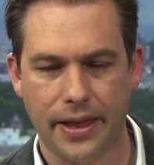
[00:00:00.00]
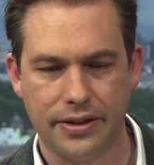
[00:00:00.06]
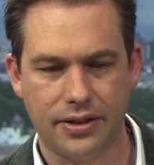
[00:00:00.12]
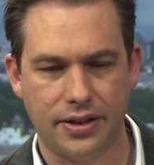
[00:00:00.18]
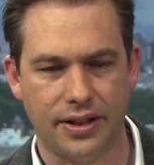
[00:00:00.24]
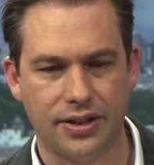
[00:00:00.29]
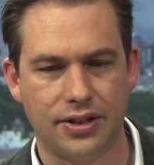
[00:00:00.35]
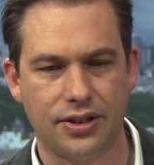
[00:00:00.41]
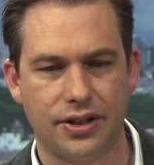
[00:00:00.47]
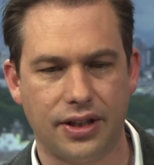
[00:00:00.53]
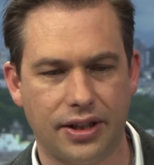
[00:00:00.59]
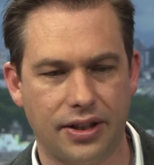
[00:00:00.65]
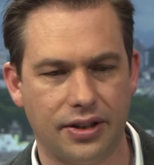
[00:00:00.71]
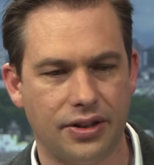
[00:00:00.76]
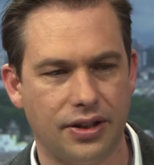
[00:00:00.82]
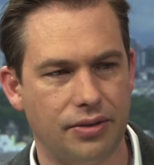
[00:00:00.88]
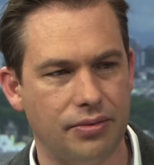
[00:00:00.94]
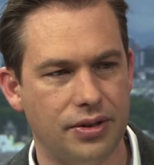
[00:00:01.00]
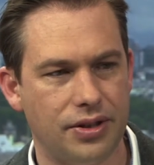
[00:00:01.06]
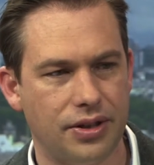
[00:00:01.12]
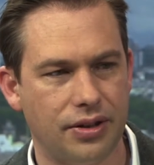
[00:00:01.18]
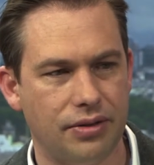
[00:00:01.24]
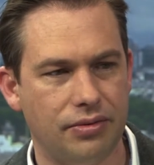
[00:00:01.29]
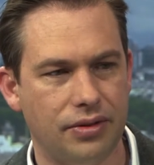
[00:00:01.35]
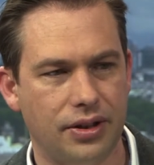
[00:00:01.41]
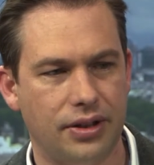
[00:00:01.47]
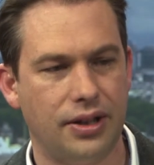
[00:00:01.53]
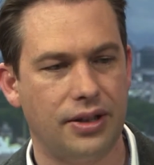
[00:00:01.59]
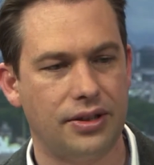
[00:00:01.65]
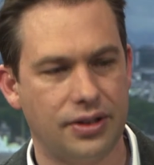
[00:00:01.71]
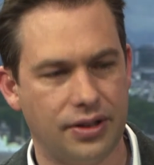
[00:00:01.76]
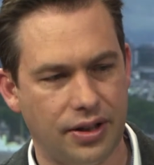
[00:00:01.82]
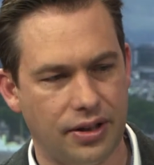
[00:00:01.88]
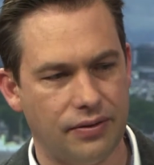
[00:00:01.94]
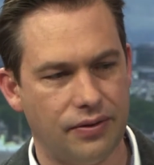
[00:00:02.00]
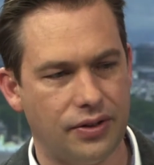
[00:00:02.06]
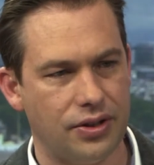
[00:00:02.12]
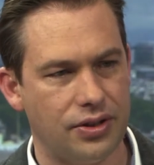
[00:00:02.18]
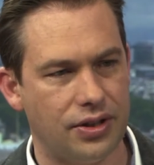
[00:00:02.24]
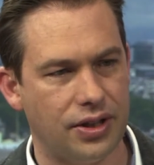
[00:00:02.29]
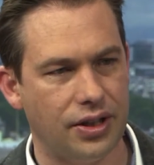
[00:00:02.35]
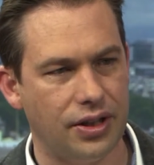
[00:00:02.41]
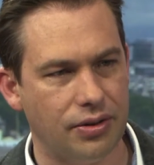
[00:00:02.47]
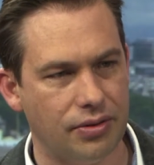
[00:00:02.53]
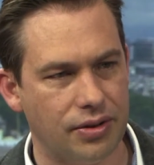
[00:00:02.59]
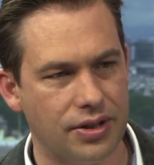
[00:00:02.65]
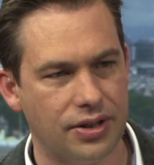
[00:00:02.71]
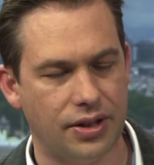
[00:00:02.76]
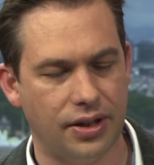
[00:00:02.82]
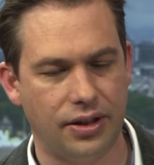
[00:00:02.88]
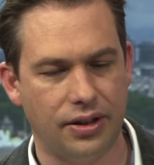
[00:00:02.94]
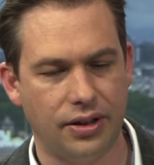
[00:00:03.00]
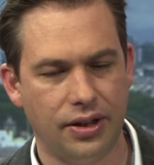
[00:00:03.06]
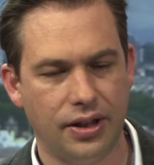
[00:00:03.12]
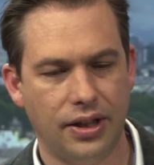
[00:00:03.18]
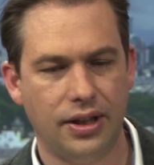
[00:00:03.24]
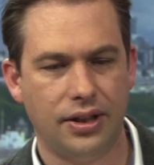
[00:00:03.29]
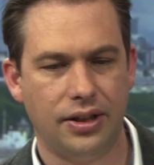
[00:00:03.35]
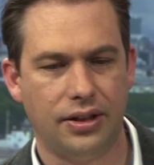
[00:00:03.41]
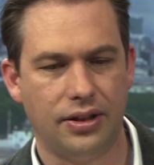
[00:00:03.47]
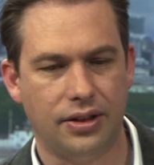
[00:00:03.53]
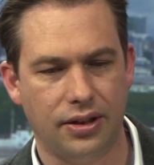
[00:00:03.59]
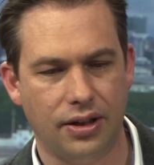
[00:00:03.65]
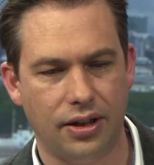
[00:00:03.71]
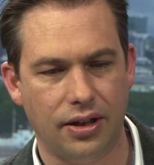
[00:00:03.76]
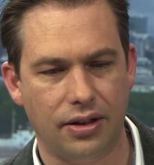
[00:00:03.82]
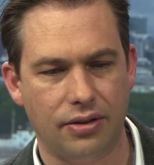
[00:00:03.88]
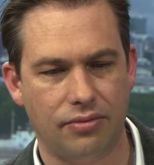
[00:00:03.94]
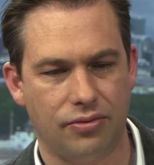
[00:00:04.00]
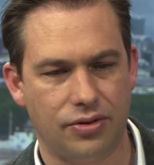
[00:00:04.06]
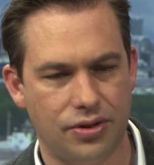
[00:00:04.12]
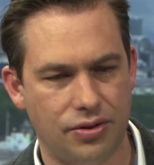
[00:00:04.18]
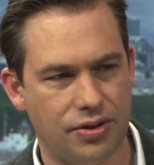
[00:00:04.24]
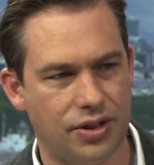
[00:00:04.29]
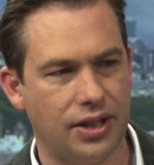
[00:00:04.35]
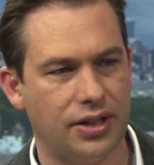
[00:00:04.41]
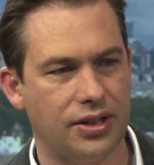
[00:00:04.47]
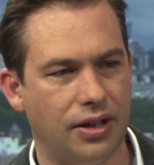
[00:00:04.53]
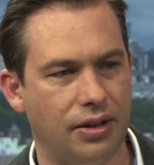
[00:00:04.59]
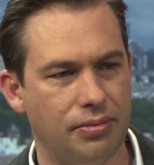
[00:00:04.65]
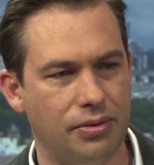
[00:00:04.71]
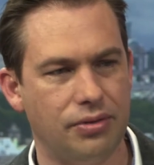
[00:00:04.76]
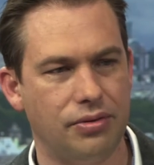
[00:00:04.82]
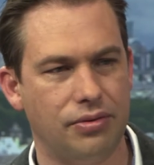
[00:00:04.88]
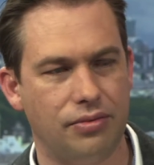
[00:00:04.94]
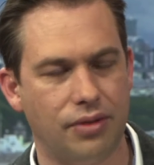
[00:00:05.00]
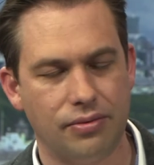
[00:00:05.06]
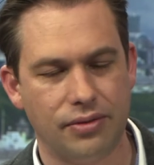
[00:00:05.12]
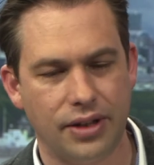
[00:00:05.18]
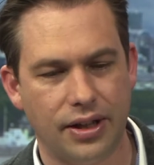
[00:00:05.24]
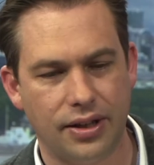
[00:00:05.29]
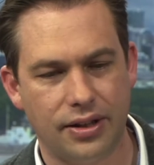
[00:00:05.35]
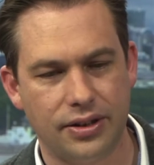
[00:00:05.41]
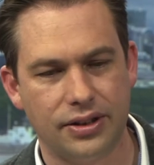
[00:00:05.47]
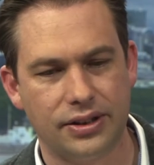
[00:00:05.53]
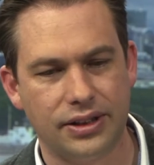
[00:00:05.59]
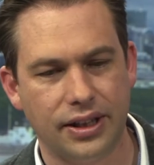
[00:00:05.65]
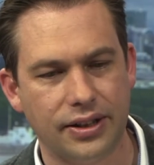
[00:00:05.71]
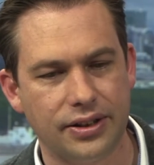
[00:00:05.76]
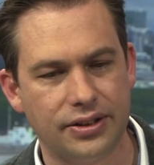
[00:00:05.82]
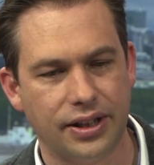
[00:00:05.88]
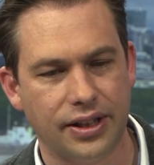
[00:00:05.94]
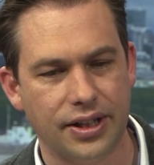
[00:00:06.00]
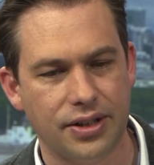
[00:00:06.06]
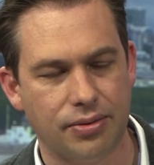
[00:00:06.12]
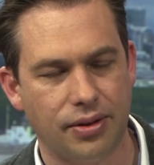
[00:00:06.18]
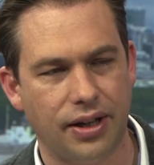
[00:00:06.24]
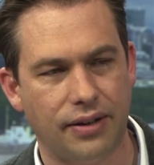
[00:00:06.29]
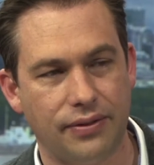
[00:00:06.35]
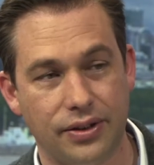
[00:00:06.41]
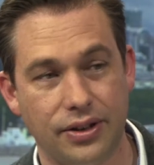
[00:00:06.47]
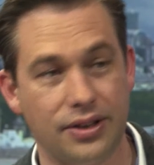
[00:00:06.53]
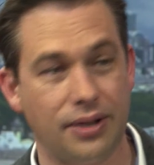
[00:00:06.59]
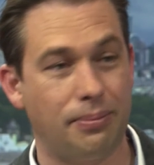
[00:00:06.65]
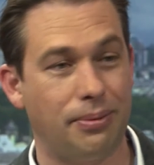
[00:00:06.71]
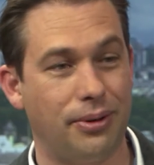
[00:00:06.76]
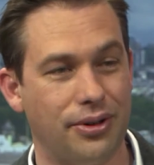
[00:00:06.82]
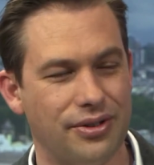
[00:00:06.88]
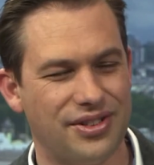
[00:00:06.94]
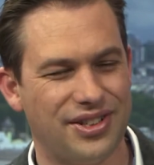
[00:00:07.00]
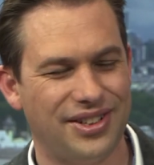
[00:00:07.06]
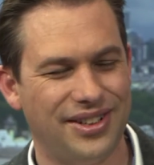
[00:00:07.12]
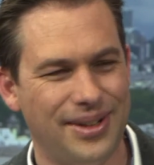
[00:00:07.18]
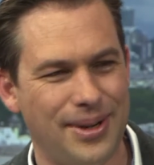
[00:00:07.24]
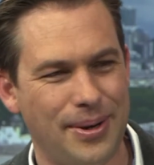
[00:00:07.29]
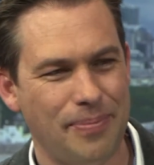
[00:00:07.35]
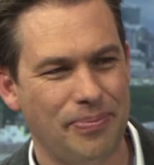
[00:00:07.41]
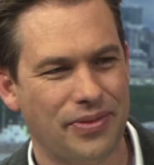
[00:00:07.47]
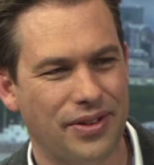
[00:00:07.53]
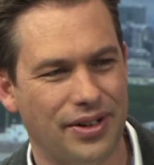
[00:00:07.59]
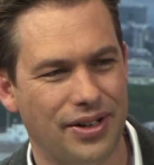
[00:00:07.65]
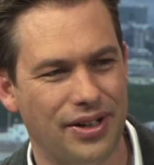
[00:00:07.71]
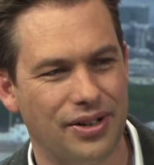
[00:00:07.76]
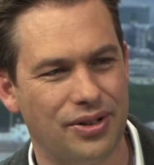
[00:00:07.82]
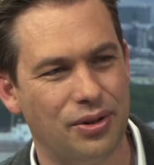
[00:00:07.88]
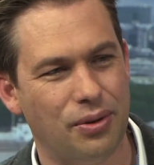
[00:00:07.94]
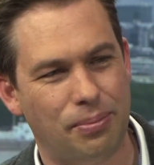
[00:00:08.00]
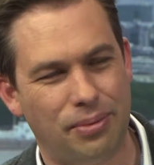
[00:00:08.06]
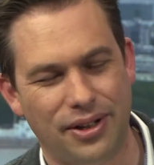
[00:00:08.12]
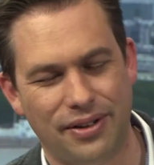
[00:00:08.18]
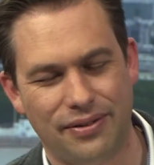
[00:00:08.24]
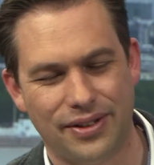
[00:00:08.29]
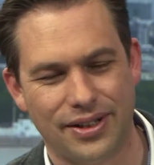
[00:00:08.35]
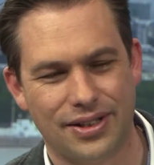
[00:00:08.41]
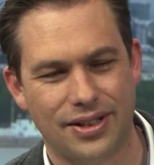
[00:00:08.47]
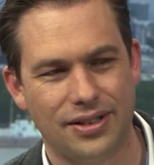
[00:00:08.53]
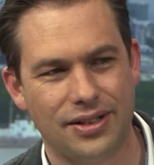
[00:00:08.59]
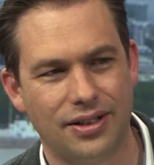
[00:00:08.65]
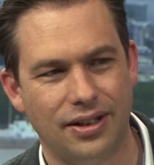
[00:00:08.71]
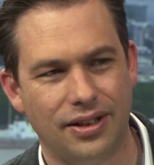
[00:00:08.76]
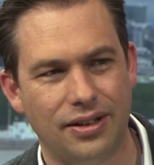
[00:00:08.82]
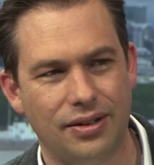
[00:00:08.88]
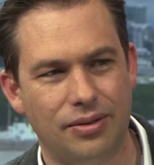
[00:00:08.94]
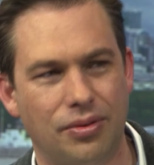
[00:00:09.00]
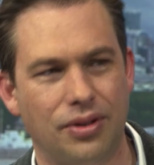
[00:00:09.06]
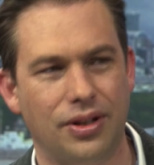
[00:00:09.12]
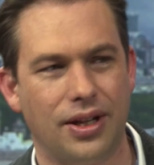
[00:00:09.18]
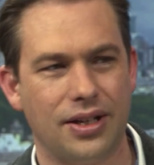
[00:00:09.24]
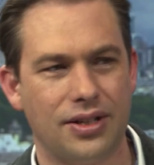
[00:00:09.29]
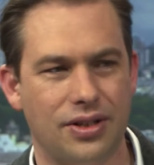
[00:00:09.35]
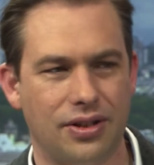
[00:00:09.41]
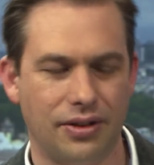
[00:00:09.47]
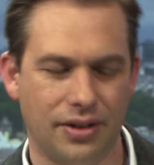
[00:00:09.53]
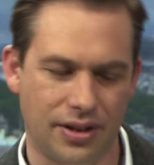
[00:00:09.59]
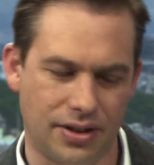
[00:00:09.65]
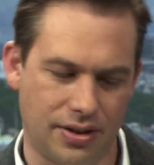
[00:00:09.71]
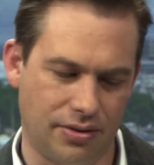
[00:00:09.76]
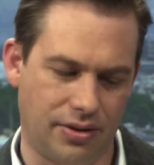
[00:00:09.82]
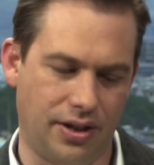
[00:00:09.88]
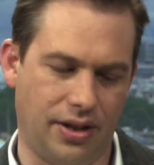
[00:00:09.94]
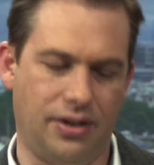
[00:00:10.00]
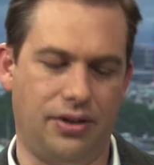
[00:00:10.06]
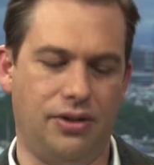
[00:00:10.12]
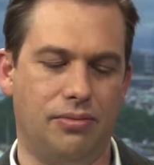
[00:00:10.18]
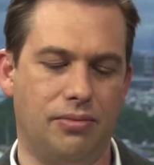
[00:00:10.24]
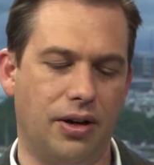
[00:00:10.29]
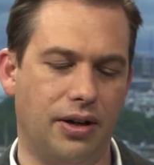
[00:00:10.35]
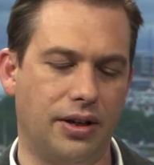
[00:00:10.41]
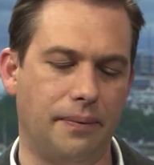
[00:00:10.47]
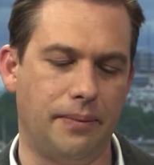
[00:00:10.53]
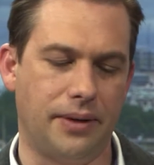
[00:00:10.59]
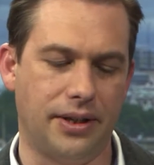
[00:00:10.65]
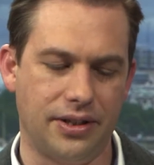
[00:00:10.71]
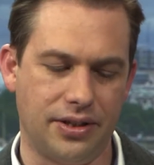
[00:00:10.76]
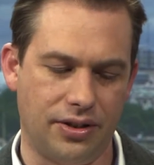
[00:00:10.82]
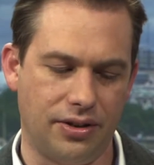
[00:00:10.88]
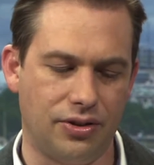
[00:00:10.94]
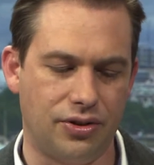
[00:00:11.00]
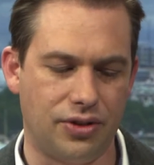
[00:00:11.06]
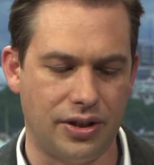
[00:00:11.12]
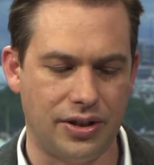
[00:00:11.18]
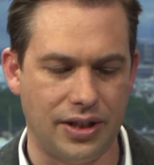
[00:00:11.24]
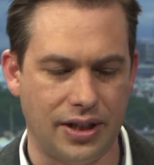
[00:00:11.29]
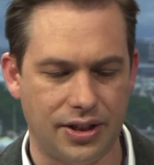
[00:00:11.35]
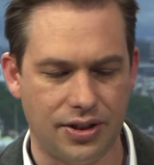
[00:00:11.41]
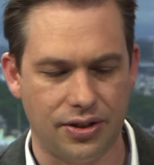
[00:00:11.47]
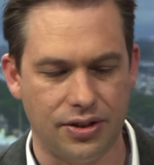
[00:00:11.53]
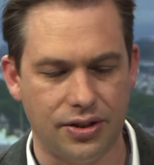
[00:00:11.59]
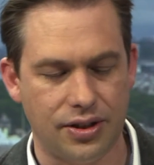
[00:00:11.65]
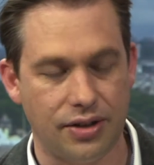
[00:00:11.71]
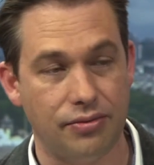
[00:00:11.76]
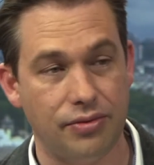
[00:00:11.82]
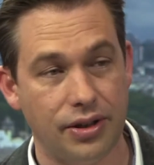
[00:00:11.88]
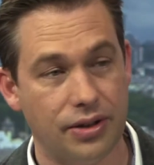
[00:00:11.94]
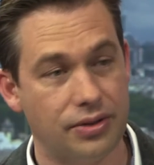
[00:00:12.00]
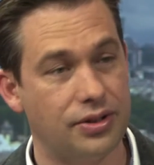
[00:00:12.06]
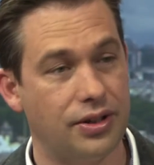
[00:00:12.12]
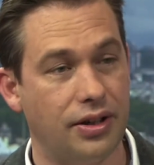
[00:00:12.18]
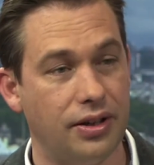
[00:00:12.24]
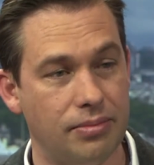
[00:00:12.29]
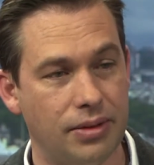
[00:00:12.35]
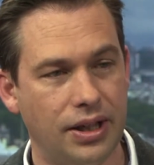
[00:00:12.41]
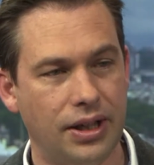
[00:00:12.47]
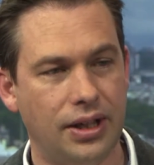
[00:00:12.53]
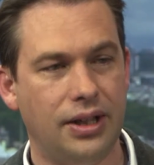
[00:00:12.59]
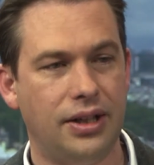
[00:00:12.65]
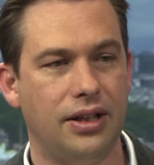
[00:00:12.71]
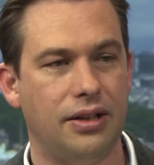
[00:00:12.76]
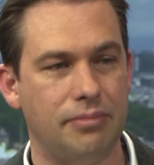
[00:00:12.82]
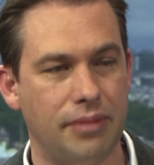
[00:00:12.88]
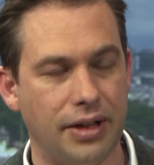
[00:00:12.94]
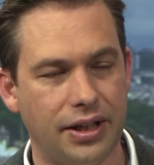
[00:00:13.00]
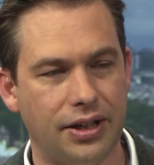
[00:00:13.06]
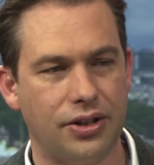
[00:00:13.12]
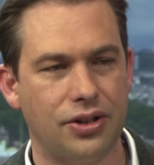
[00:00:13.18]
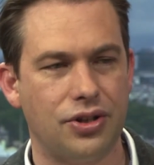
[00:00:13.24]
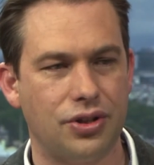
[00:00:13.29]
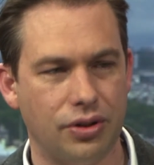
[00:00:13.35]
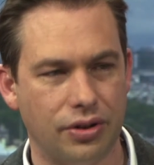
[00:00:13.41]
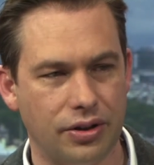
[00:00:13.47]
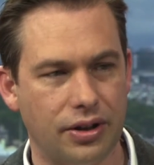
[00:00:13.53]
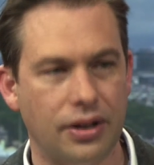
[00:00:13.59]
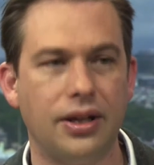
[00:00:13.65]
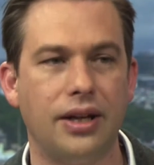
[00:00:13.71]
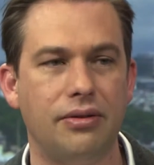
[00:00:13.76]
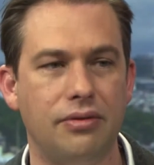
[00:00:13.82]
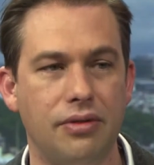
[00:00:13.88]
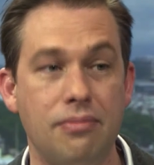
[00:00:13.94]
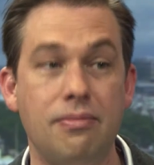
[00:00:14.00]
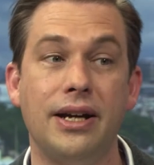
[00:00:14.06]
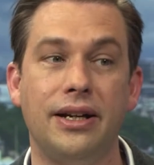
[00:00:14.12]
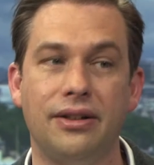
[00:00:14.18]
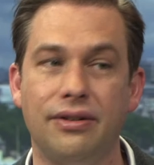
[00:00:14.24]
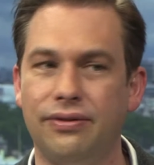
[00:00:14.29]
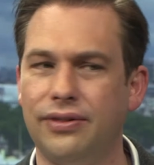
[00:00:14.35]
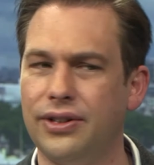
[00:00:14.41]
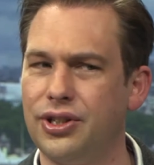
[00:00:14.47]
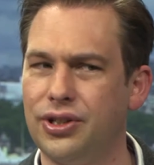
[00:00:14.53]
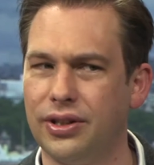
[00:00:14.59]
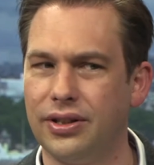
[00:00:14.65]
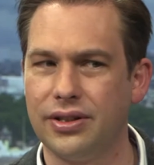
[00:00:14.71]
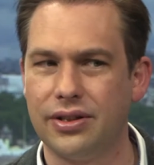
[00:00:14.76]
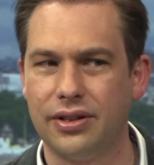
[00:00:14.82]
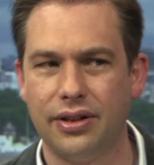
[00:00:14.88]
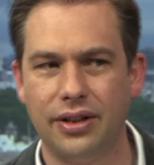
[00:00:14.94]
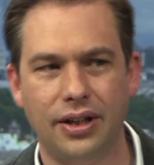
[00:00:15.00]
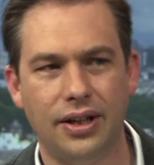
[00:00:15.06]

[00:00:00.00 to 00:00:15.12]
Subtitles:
So that's the second thing we do, and that's a kind of continuous thing. Once you set it up, you would run with it. And the third thing is we have another product called Perfect Insight. what that's doing is looking at your marketplace and your transactions in real time and making sure that they remain efficient.